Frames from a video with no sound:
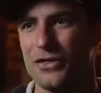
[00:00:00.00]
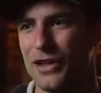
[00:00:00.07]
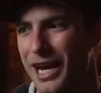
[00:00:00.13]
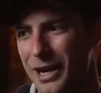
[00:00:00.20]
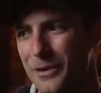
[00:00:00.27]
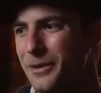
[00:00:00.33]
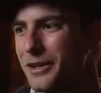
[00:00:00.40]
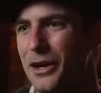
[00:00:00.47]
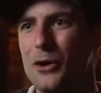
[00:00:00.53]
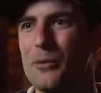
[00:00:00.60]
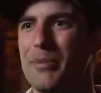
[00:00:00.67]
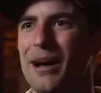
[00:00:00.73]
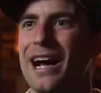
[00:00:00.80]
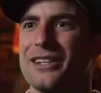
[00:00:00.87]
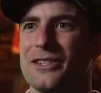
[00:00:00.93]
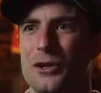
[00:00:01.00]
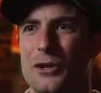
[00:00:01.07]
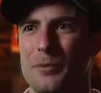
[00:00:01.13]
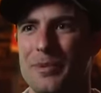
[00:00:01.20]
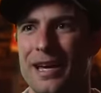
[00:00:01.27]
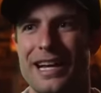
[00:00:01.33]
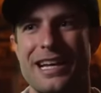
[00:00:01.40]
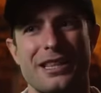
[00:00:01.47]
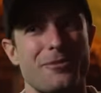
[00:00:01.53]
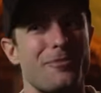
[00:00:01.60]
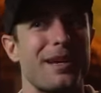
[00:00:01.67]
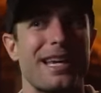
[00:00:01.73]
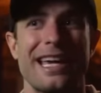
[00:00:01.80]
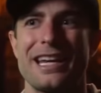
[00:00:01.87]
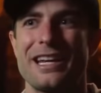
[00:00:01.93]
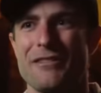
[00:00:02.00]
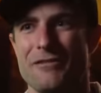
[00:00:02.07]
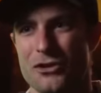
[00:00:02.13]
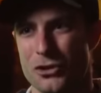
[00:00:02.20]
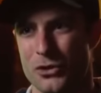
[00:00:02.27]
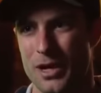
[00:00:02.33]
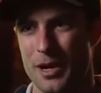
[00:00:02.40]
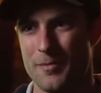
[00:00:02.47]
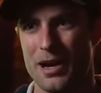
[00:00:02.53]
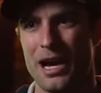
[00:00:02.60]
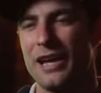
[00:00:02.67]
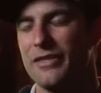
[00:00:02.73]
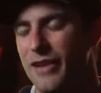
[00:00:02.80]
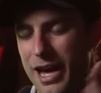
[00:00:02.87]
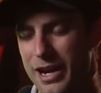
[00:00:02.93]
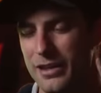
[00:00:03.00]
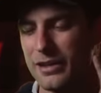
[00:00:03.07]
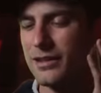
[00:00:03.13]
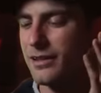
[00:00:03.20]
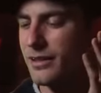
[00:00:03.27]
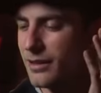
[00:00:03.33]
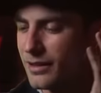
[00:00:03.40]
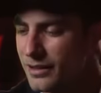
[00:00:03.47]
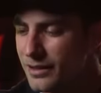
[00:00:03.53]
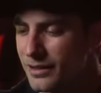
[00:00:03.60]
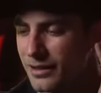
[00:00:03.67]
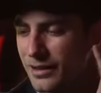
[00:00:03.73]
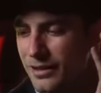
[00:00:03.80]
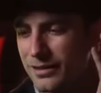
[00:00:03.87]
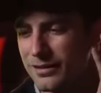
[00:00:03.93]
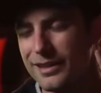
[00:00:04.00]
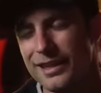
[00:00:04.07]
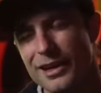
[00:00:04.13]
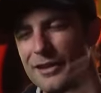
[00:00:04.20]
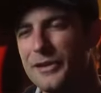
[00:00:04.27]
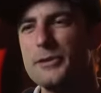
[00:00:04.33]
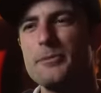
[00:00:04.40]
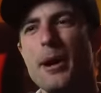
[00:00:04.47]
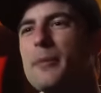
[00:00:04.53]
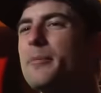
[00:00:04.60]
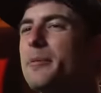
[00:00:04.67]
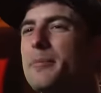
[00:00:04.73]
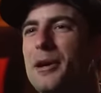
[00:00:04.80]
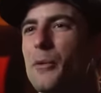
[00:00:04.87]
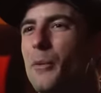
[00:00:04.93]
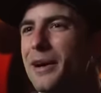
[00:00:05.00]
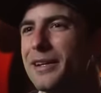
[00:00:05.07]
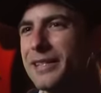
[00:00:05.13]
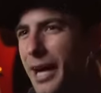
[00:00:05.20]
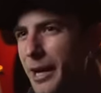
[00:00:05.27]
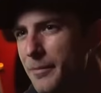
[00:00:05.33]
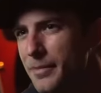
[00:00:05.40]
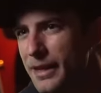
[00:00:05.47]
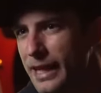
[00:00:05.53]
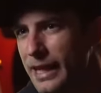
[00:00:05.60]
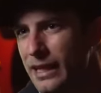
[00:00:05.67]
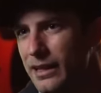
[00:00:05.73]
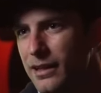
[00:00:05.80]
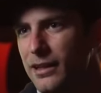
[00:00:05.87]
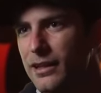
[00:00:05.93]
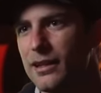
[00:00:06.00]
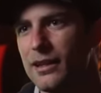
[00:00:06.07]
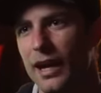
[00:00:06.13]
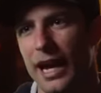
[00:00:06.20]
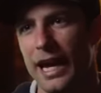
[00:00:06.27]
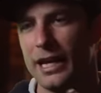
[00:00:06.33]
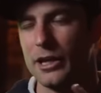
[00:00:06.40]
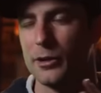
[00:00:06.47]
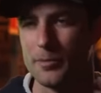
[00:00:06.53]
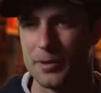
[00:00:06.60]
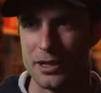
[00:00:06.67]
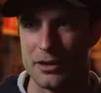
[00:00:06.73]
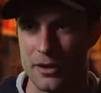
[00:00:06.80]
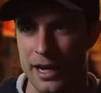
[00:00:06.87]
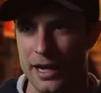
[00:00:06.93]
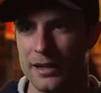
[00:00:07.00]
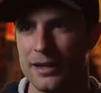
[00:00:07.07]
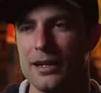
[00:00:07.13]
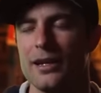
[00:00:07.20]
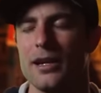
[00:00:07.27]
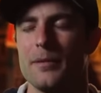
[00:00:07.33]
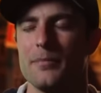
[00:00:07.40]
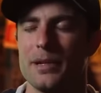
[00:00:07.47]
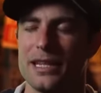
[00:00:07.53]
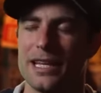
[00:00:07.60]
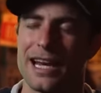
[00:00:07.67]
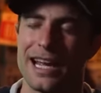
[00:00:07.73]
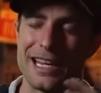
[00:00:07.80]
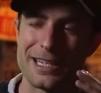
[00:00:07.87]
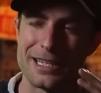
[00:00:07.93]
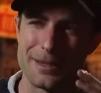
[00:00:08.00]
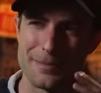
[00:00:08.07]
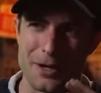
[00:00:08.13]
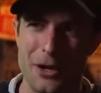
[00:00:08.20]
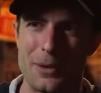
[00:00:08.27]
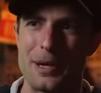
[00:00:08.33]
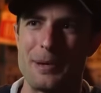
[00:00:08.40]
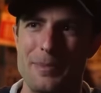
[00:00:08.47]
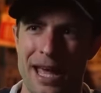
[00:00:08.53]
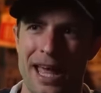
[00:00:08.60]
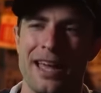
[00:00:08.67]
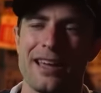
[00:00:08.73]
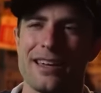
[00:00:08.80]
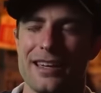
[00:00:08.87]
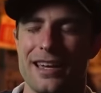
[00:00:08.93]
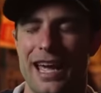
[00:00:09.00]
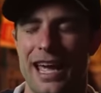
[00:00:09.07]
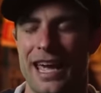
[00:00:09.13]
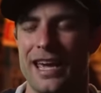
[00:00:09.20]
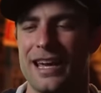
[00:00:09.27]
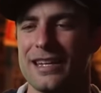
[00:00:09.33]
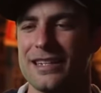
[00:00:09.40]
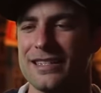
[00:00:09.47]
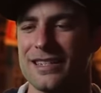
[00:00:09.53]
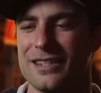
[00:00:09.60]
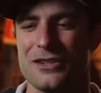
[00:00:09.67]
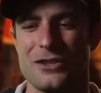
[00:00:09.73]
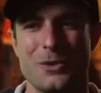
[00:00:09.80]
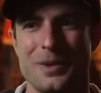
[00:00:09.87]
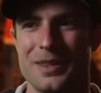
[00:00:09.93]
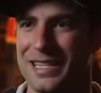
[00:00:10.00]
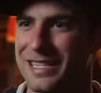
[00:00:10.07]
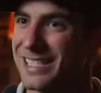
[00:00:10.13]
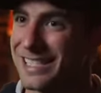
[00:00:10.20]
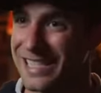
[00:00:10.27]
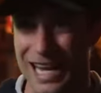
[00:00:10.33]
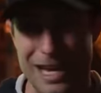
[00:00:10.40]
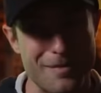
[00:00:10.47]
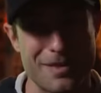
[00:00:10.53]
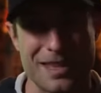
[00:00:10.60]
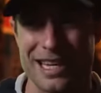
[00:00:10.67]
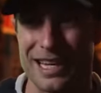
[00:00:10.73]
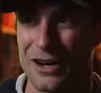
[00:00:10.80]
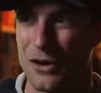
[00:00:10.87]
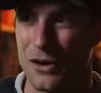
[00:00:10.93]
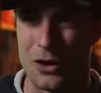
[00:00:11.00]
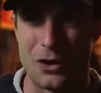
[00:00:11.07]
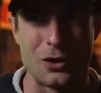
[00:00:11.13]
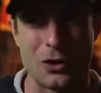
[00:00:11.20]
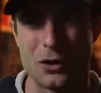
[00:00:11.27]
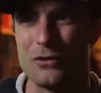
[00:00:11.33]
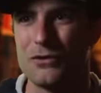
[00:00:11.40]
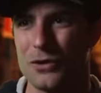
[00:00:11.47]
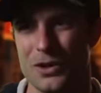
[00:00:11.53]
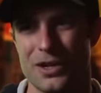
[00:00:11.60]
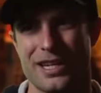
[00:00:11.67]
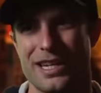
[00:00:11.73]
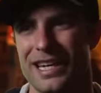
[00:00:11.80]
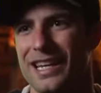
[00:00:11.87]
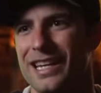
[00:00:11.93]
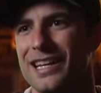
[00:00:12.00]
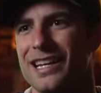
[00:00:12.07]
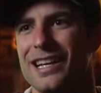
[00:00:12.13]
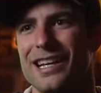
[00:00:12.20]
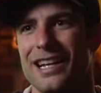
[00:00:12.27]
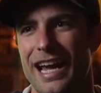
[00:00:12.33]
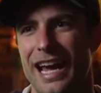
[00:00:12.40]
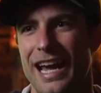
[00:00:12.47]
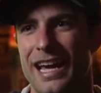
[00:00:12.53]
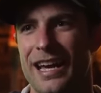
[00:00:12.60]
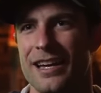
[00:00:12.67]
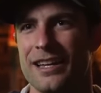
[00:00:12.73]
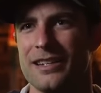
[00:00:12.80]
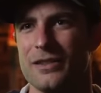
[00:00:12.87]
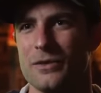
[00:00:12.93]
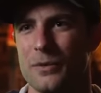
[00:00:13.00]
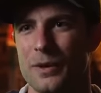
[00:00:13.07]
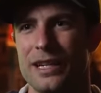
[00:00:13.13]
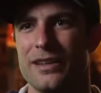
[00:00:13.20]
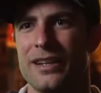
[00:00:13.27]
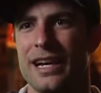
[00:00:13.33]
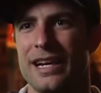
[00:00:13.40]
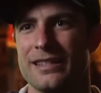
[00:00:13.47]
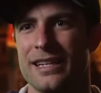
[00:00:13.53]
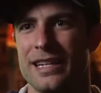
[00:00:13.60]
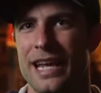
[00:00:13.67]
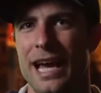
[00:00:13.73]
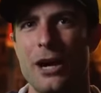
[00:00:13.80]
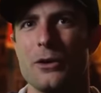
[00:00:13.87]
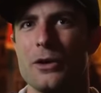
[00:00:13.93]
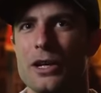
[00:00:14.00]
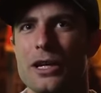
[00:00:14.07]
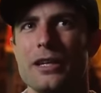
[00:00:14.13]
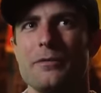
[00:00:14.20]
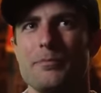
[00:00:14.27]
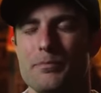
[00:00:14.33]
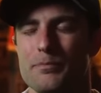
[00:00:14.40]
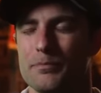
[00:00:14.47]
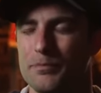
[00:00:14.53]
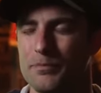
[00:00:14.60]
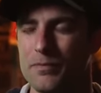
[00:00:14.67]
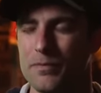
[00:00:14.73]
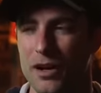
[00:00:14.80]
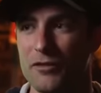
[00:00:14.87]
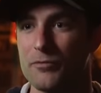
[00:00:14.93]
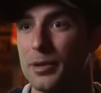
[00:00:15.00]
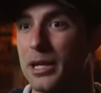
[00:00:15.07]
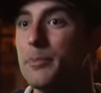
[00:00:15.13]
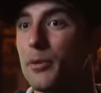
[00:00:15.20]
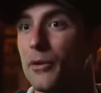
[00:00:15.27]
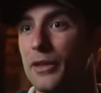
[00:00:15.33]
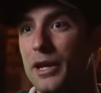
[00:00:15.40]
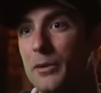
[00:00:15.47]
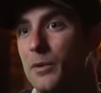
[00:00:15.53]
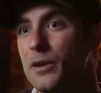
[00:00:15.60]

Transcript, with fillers: thought I would go back at the beginning of the trip. I thought, you know, this probably be a one-time thing and it'll be great. But then I ended up going back and doing the same thing all over again and realizing how good of people they